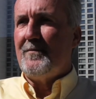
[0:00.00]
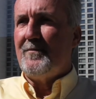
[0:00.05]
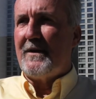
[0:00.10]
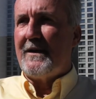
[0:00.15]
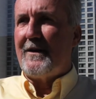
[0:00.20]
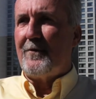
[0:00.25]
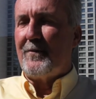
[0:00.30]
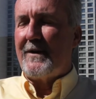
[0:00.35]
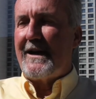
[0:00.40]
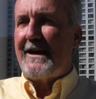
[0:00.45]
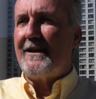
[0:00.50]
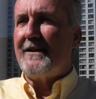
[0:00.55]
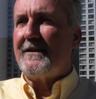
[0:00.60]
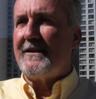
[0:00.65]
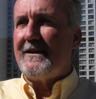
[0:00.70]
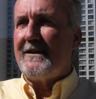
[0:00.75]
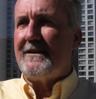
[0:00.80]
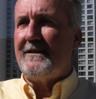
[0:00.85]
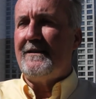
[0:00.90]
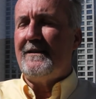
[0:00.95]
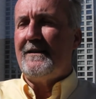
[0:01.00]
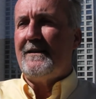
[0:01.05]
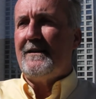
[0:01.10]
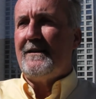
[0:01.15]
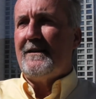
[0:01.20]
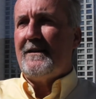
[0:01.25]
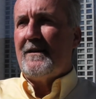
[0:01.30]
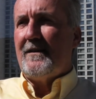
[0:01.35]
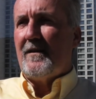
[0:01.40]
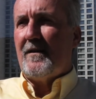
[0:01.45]
But in reality,
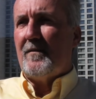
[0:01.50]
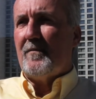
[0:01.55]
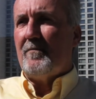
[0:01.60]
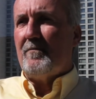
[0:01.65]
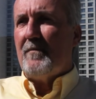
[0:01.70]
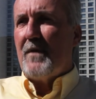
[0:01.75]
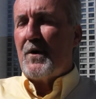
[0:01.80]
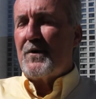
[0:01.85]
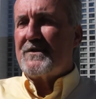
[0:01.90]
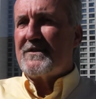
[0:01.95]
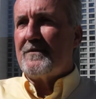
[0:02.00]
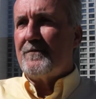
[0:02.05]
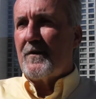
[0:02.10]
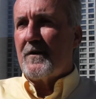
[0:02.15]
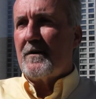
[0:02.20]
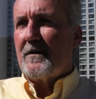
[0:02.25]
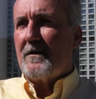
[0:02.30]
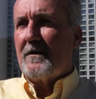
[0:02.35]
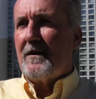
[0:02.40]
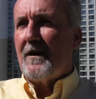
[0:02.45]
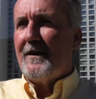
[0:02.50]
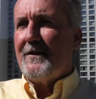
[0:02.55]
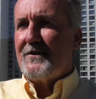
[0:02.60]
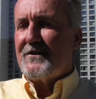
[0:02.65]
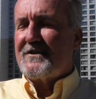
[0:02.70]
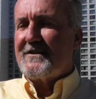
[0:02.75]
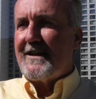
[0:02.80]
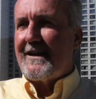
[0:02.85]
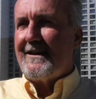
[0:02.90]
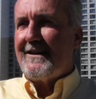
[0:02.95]
most of our
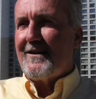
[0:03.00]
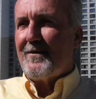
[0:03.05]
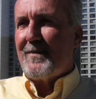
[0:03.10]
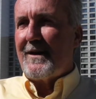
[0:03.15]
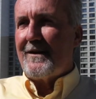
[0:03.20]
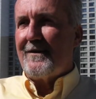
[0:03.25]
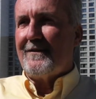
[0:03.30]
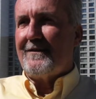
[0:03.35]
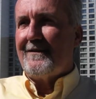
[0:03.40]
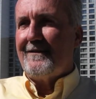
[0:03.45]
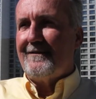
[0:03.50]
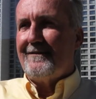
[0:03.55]
understanding about